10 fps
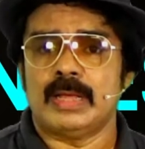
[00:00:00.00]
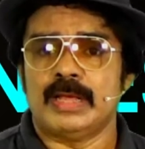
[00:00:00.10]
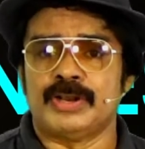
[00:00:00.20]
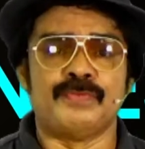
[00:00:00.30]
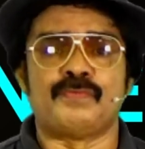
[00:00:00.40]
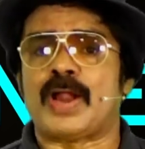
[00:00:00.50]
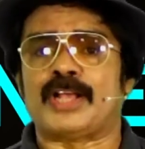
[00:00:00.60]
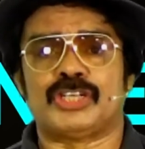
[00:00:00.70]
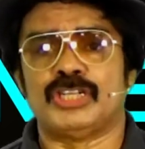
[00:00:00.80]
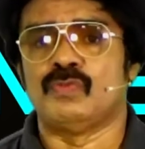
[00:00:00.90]

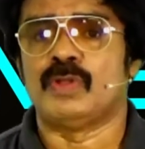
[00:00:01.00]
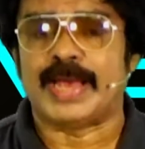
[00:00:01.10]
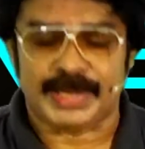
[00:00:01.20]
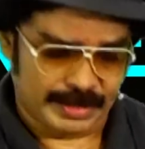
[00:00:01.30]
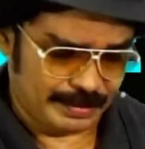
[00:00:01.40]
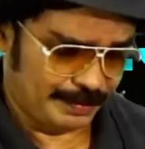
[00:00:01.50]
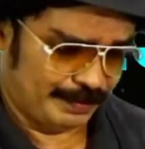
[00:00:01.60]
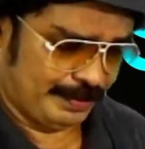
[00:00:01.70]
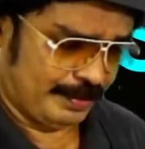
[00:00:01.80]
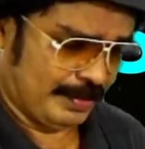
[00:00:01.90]
refraction of light.
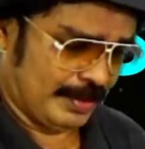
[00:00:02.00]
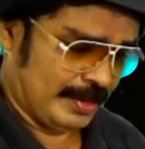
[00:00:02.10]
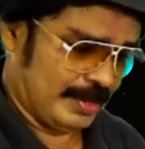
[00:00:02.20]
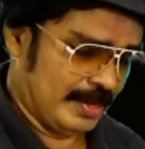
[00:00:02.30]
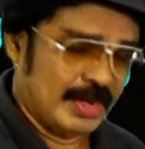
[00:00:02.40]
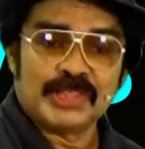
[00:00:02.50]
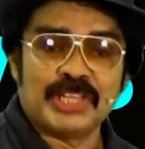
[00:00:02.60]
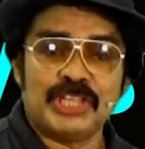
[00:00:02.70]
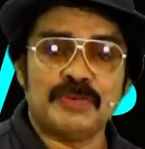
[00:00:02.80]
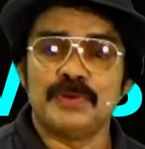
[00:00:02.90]

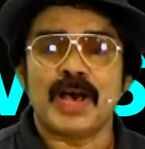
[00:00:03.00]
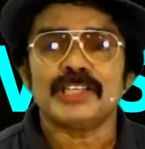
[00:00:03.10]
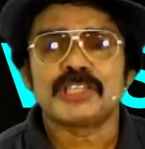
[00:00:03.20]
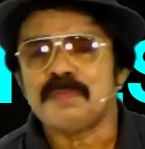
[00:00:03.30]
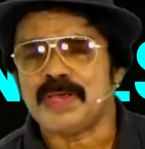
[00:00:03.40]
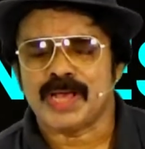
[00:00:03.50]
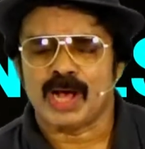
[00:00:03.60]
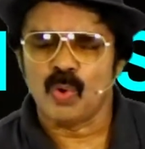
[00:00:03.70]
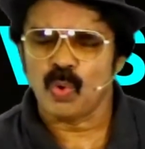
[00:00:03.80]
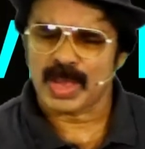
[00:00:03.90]
Then you would ask me,
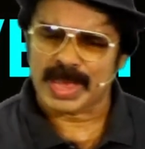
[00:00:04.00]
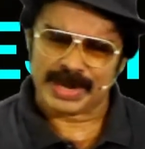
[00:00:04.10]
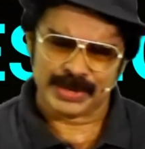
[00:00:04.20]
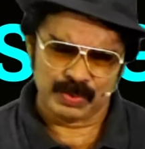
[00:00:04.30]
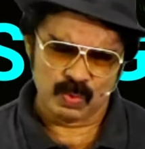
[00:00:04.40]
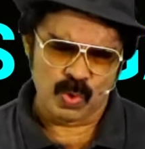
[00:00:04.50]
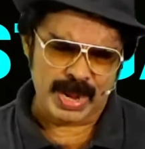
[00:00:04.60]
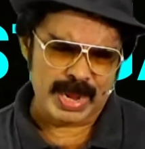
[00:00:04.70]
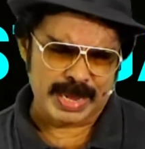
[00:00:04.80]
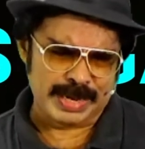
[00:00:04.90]
how can
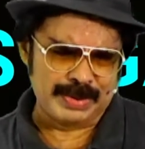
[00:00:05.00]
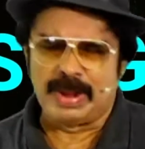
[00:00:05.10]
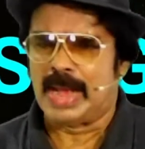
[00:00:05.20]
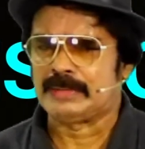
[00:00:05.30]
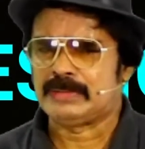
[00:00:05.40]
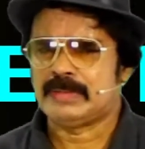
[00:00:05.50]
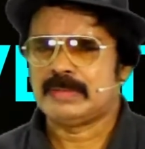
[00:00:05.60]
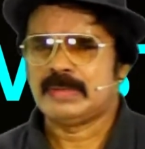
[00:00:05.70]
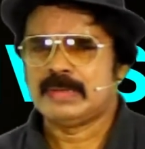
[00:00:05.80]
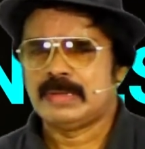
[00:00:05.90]
we conduct
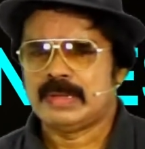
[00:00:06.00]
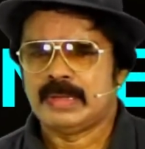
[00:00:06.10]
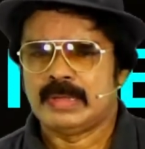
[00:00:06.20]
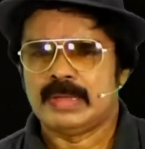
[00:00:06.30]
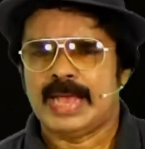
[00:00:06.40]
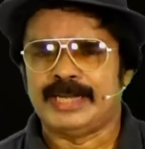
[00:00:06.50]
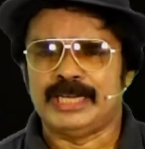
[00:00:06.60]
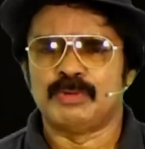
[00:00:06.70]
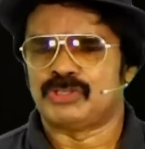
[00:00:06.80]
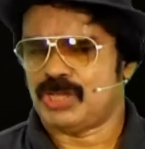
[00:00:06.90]
an
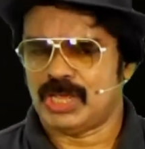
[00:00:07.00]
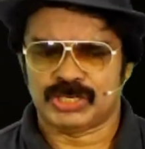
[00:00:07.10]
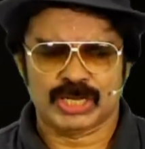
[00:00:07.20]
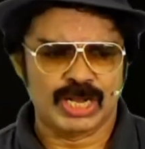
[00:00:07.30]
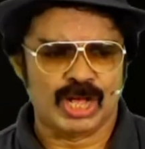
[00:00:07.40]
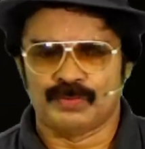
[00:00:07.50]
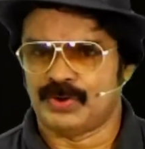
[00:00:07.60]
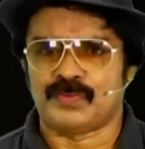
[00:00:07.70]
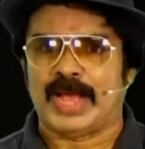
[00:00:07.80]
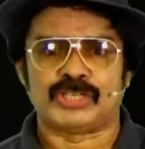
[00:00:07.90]
investigation of
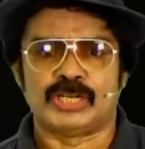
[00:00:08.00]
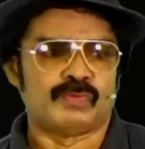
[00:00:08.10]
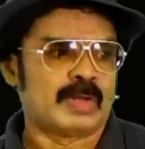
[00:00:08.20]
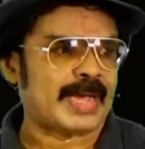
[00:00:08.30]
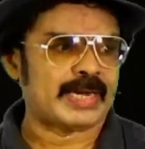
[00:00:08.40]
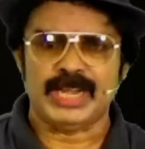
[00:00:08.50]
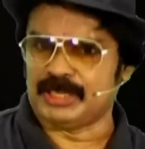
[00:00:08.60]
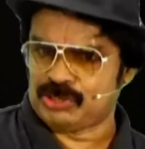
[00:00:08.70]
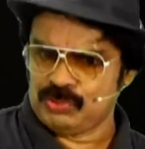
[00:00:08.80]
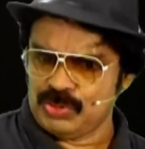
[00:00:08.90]
refraction of light in a
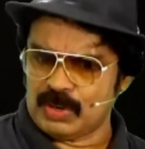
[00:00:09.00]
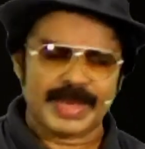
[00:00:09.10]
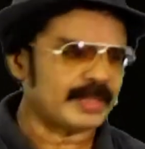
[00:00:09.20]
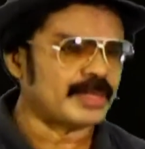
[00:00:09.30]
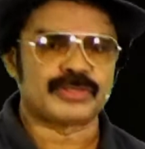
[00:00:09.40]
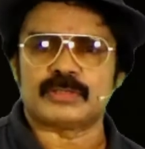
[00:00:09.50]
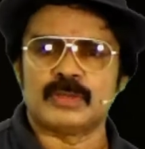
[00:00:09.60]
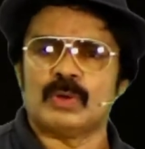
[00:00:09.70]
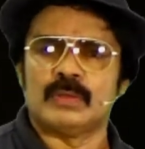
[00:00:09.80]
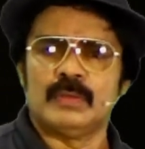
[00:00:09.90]
studio like this?
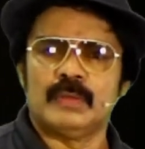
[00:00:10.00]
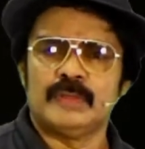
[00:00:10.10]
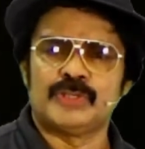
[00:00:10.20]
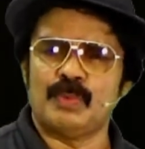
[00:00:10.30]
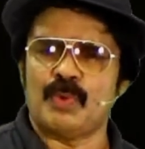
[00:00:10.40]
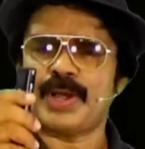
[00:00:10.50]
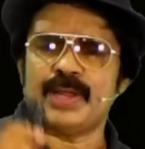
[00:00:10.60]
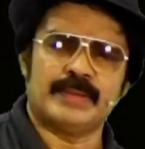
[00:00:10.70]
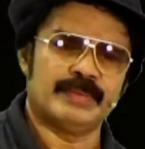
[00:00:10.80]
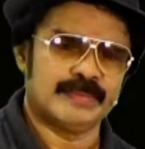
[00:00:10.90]
No, don't worry.